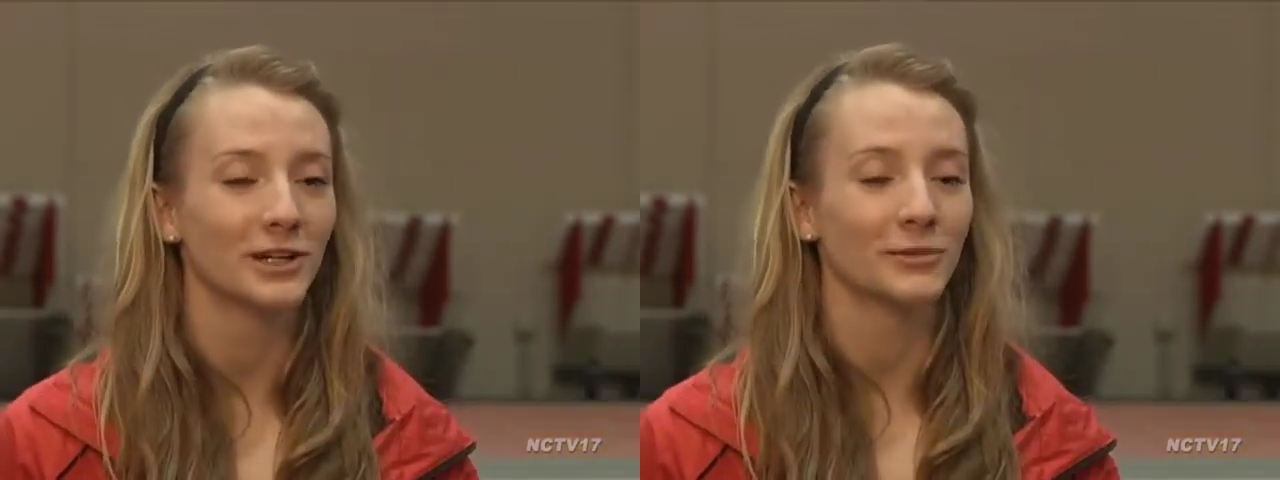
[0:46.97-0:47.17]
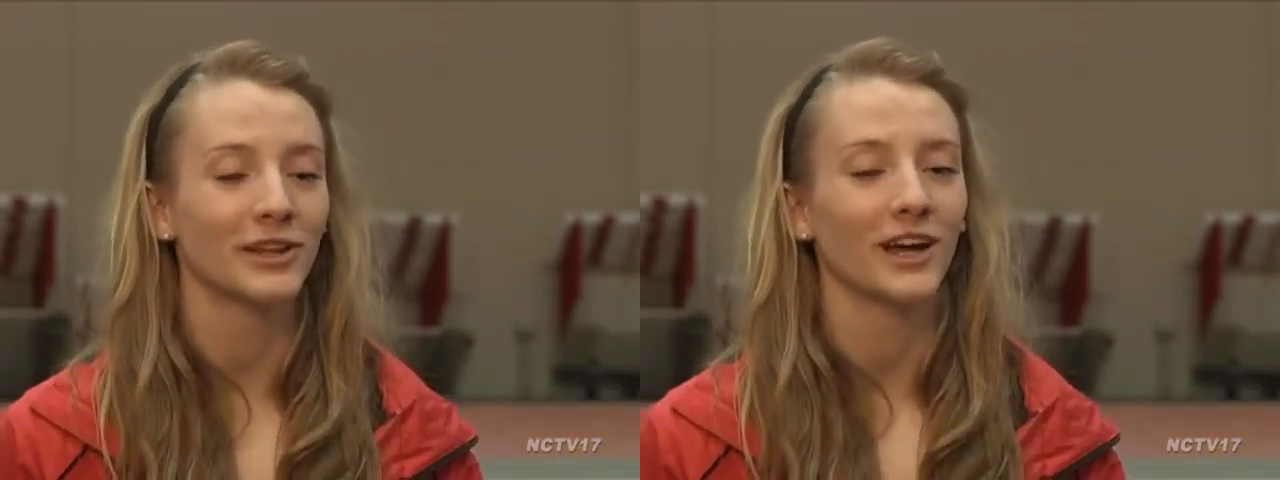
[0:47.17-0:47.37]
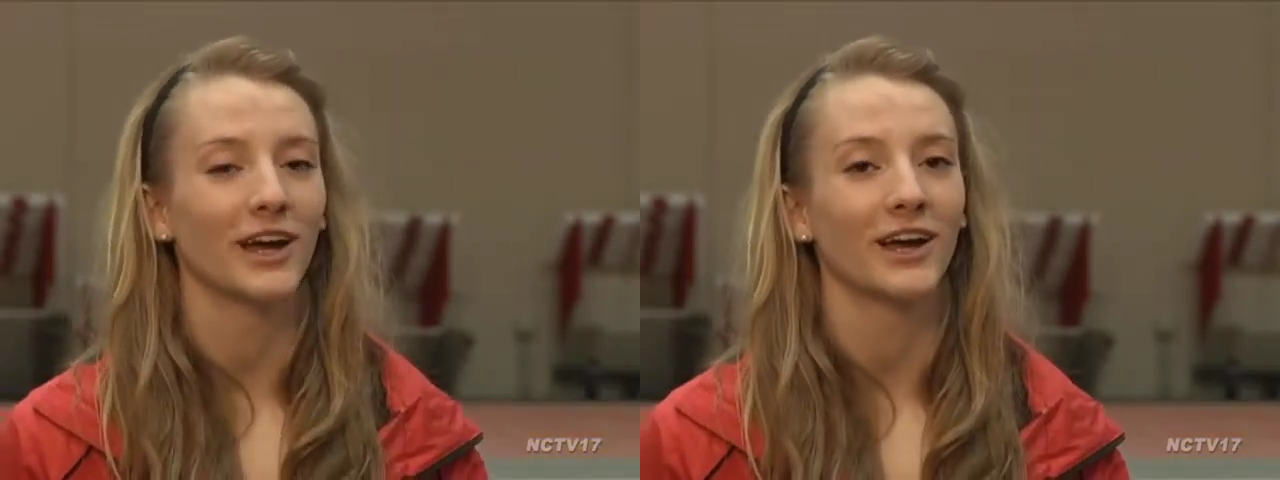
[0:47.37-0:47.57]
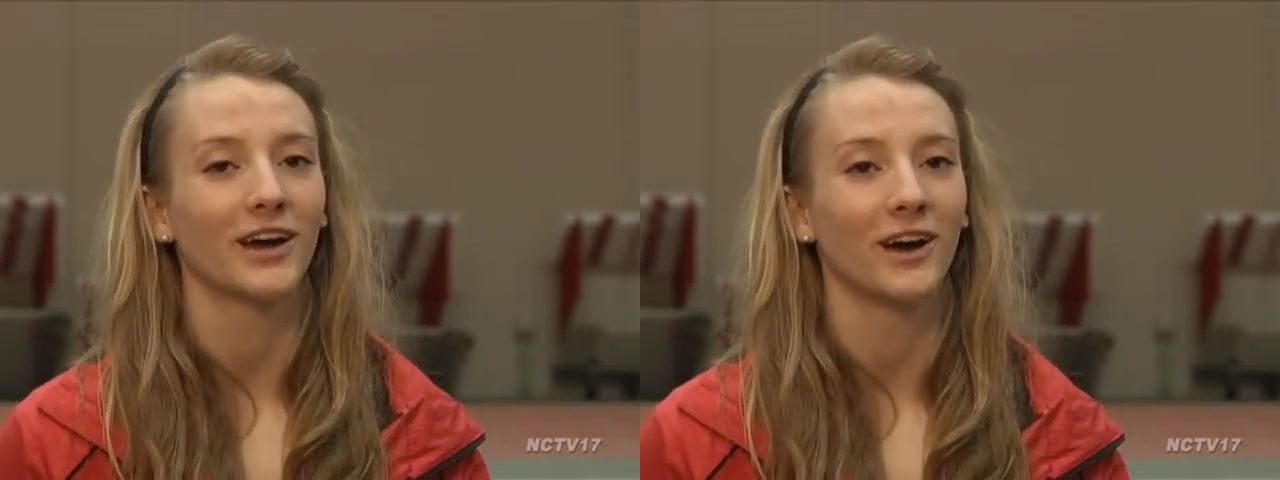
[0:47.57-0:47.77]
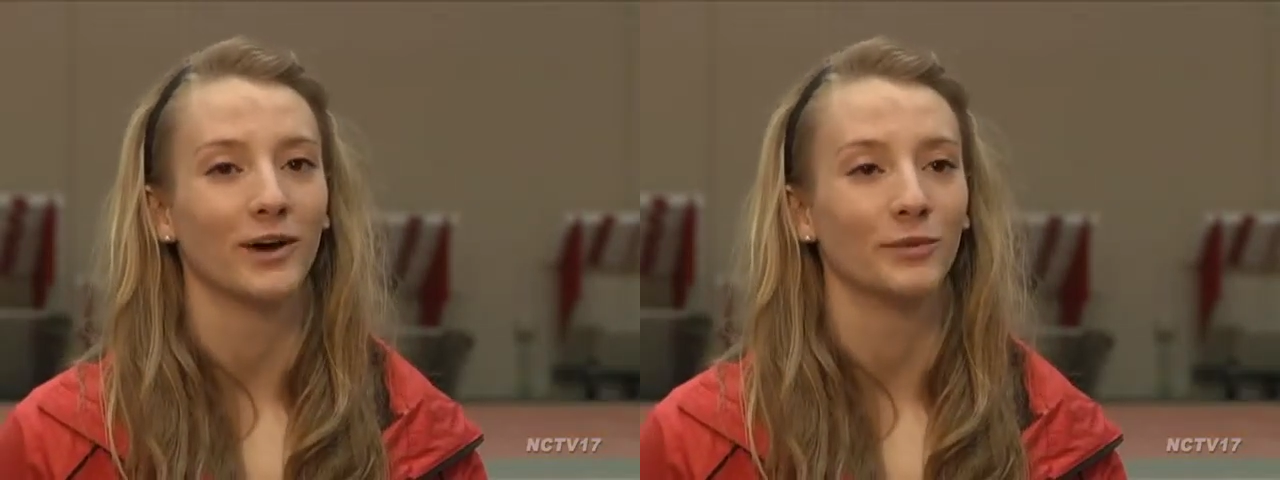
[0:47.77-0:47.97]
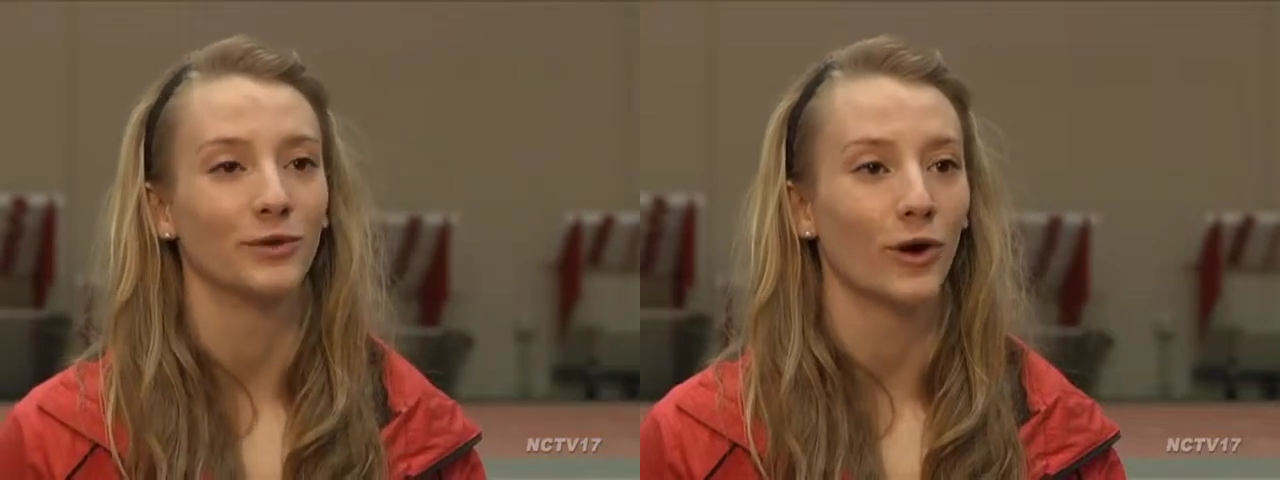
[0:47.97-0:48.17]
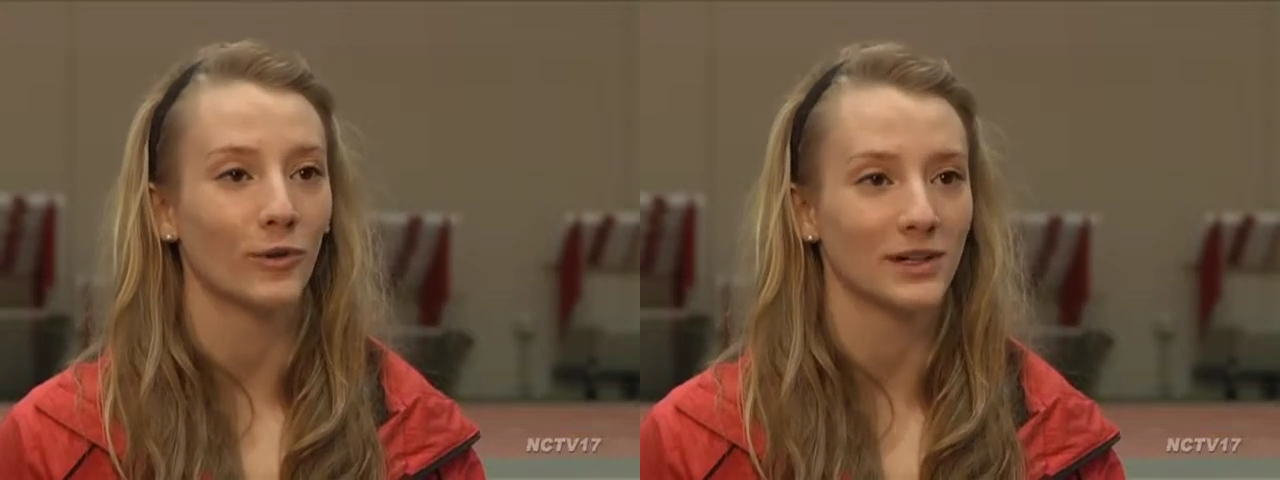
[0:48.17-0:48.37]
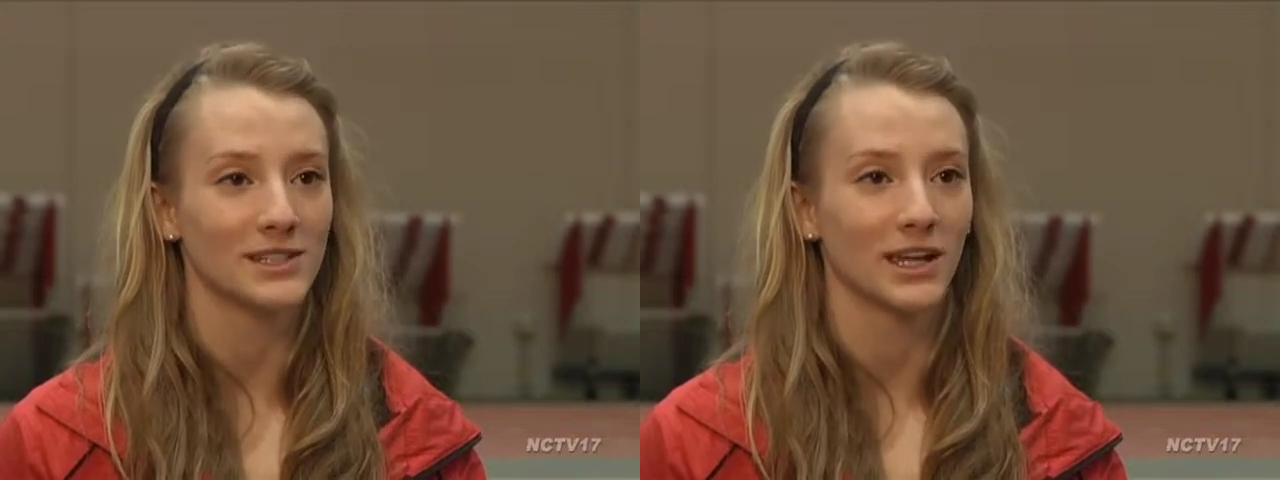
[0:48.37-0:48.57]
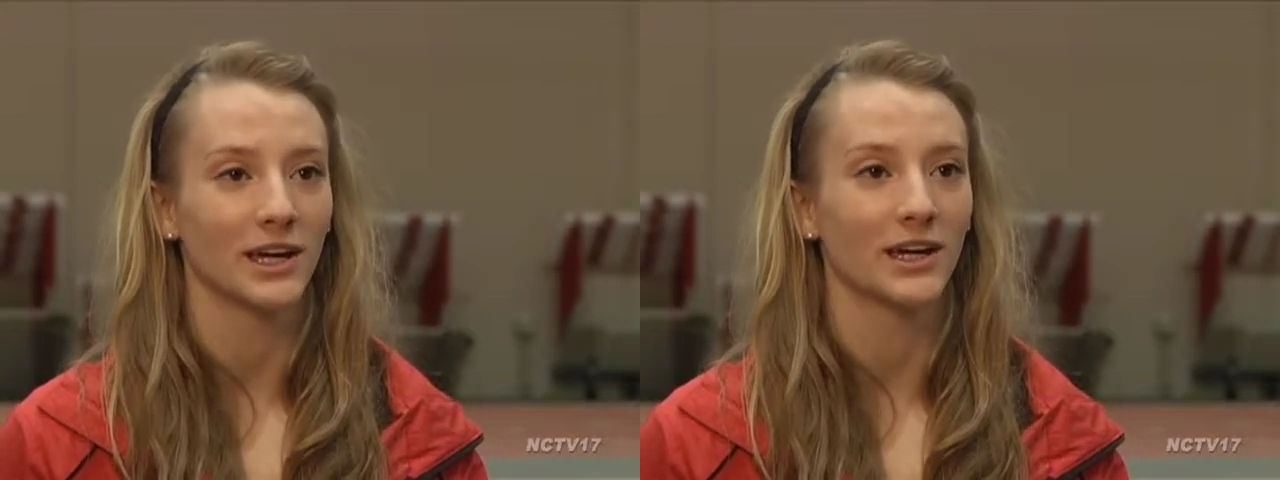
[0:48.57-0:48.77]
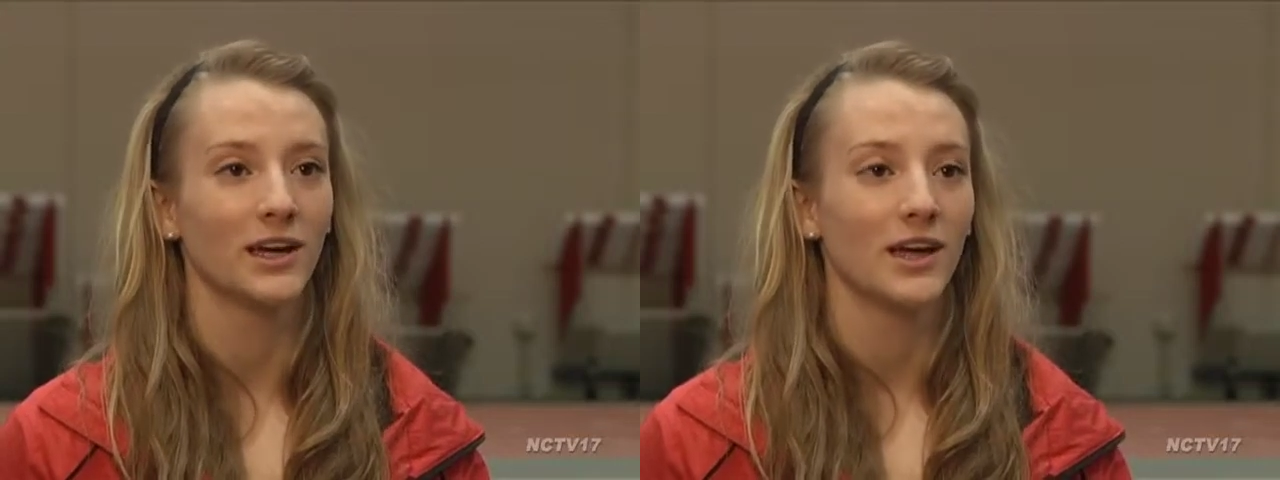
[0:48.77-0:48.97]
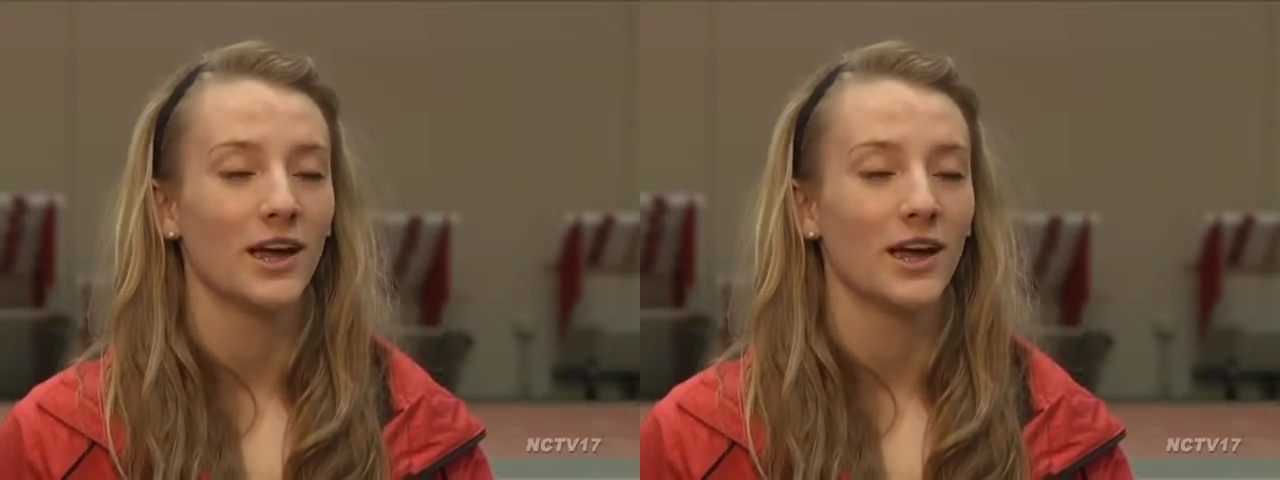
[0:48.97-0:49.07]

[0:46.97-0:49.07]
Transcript: going to be like? Um, you know what it's like.